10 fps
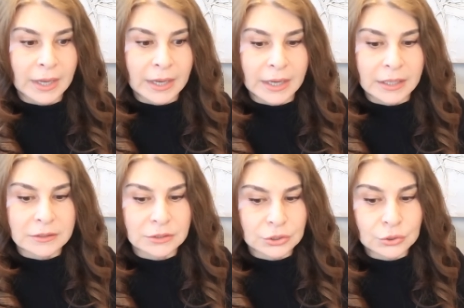
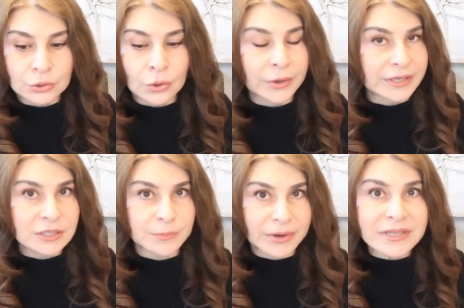and you know,
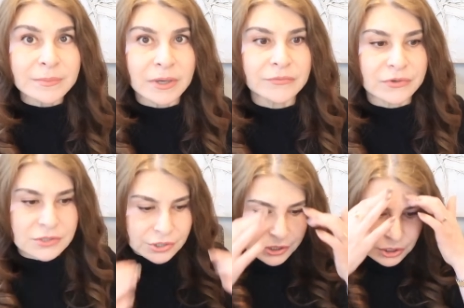express my
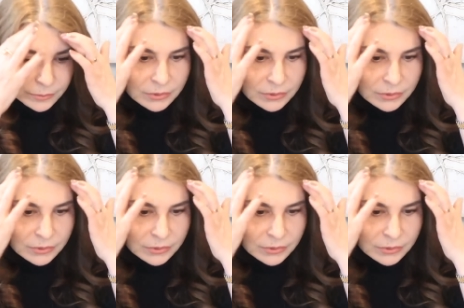frustration,